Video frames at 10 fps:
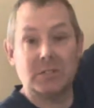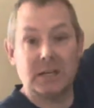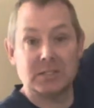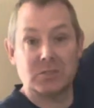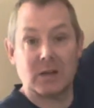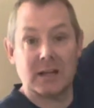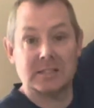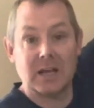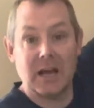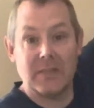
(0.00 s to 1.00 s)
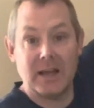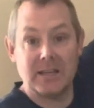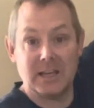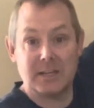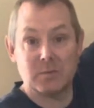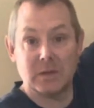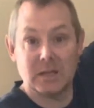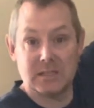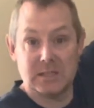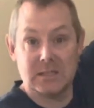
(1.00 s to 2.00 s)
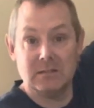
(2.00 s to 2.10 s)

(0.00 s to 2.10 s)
that stress on that disc, because it's